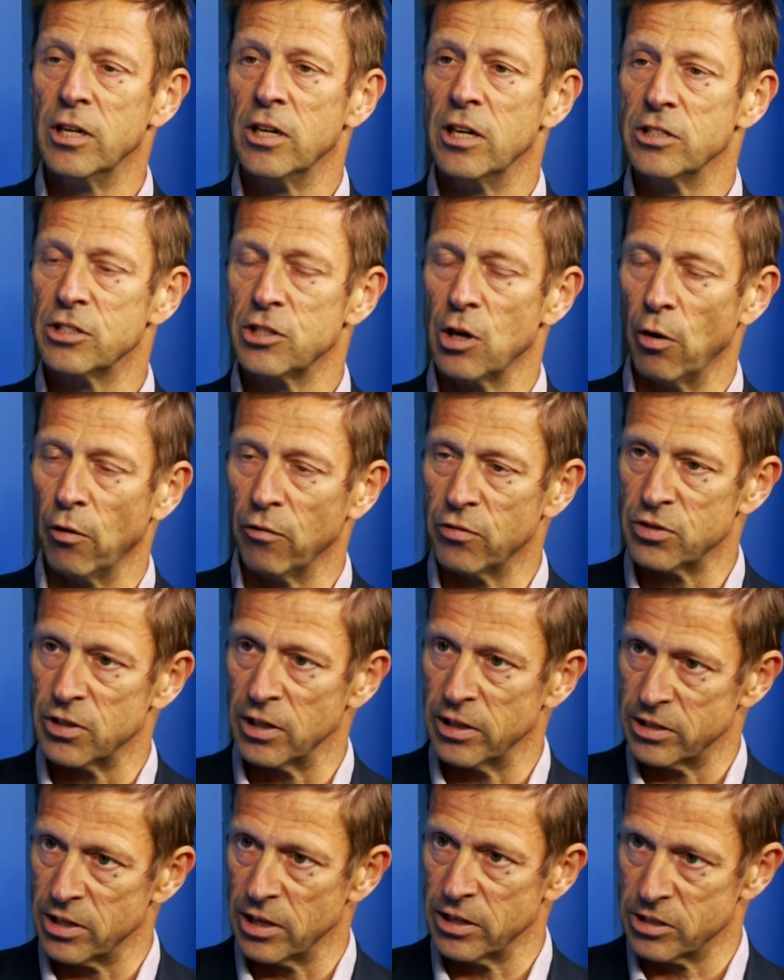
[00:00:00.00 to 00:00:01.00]
and so obviously
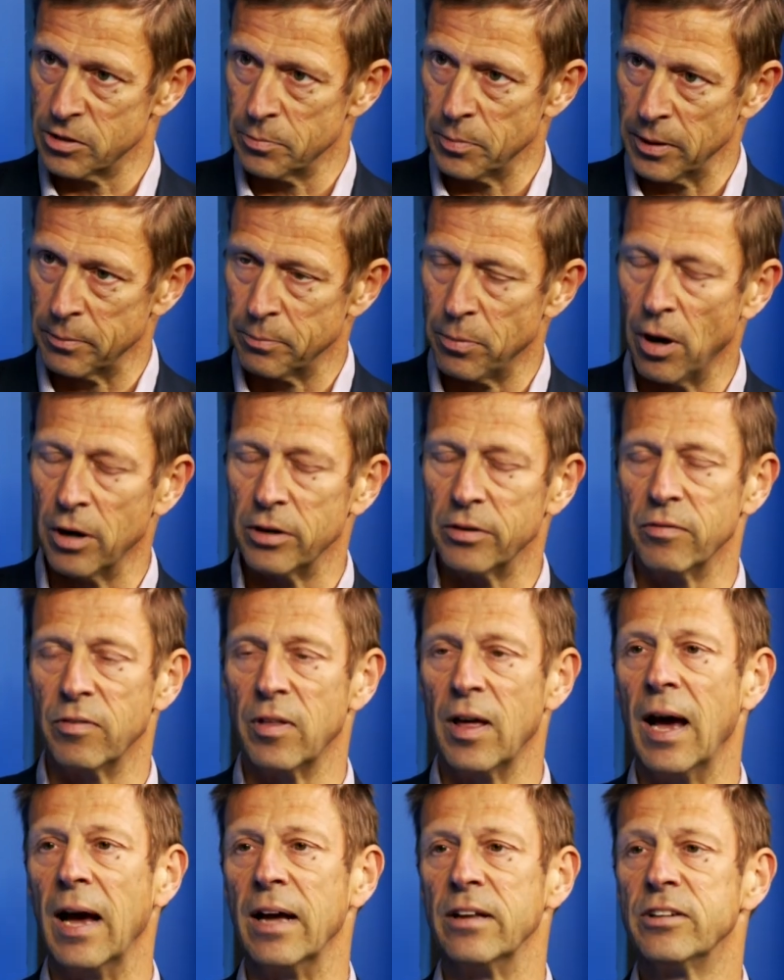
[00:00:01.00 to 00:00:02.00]
it's a big part of
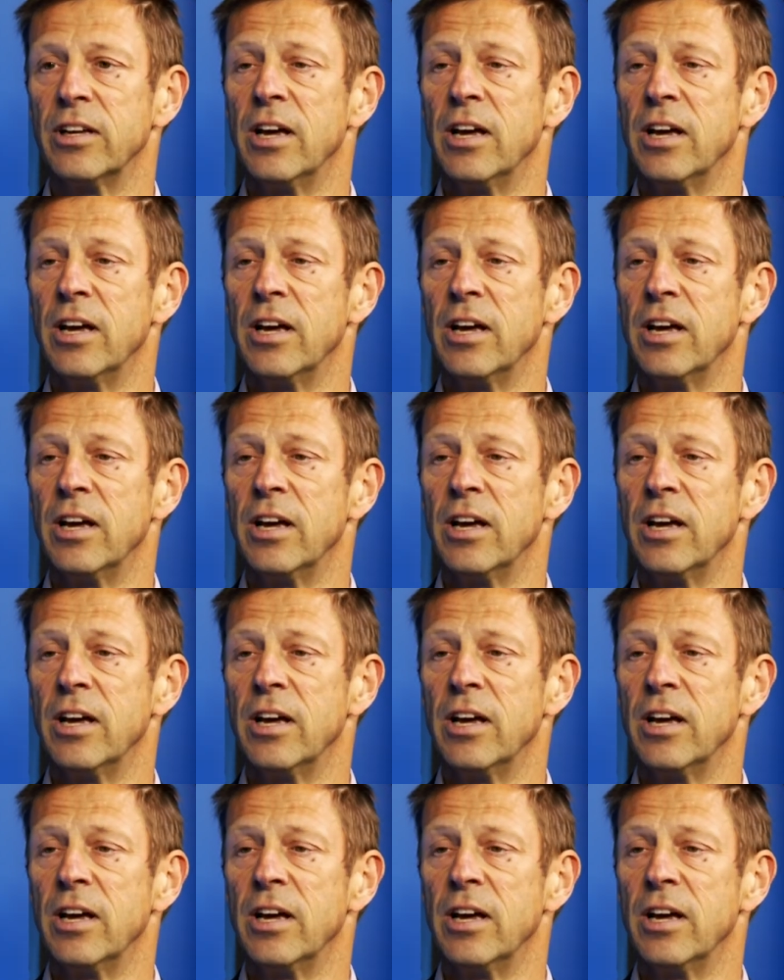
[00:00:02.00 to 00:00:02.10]
that.